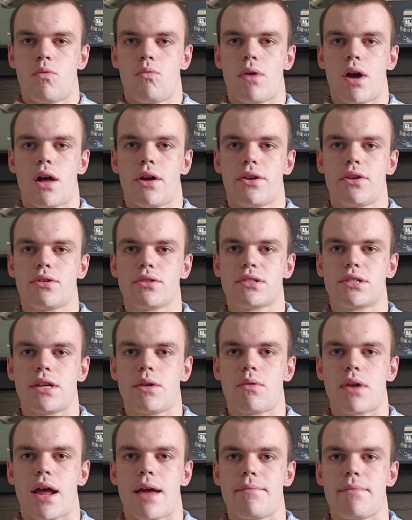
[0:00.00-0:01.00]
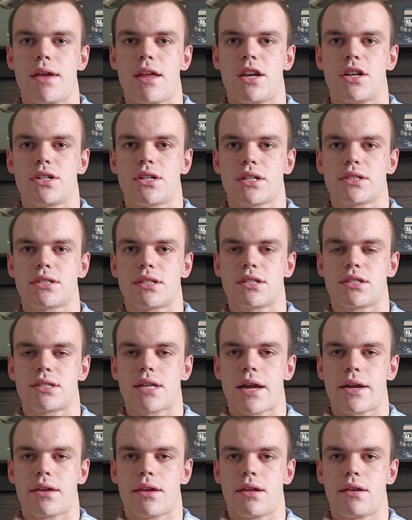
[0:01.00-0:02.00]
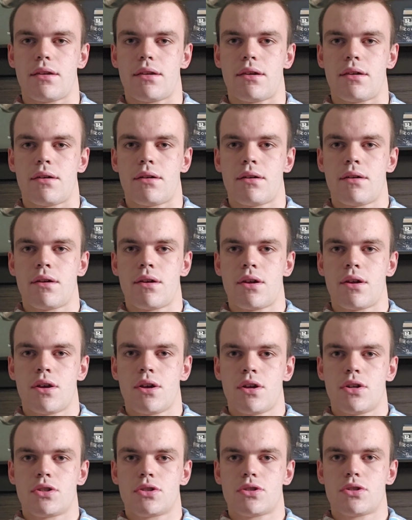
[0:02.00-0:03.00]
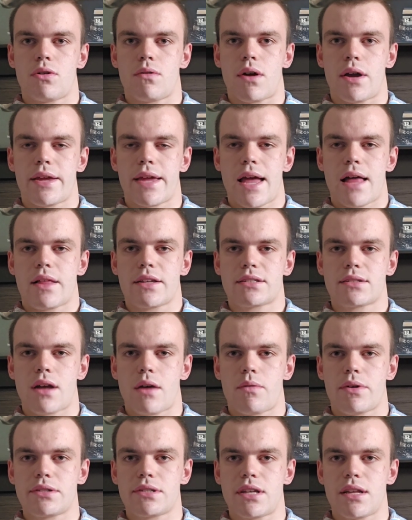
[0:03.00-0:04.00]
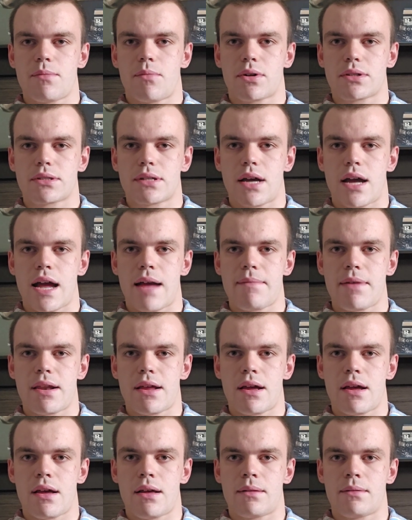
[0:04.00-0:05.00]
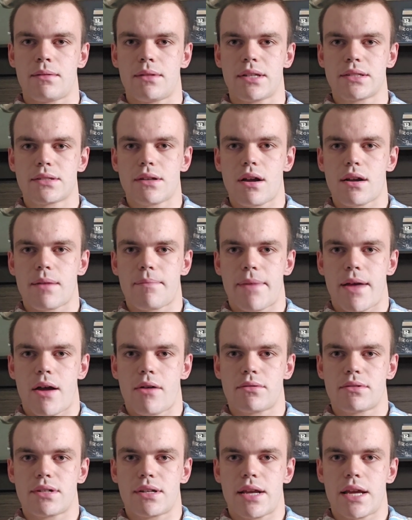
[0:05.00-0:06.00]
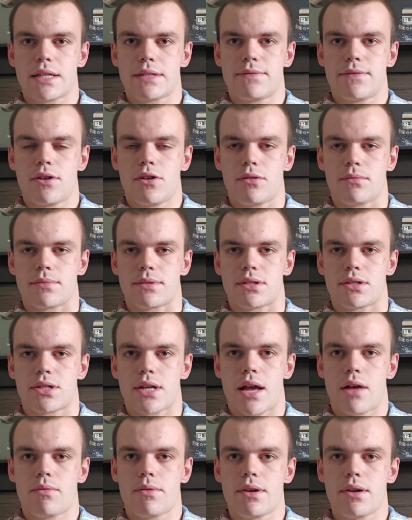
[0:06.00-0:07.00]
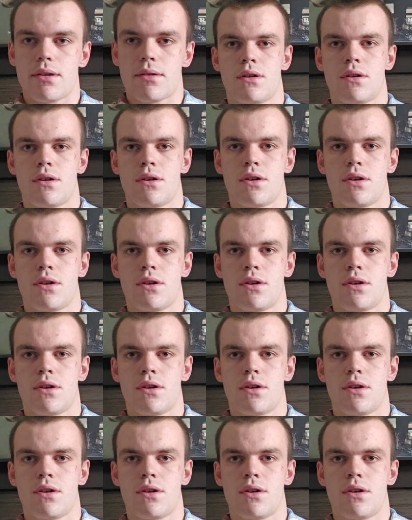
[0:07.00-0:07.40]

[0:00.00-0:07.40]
Well, you'll see what I mean in just a second. So, yeah, let's not waste any more time and let's talk about today's films, shall we?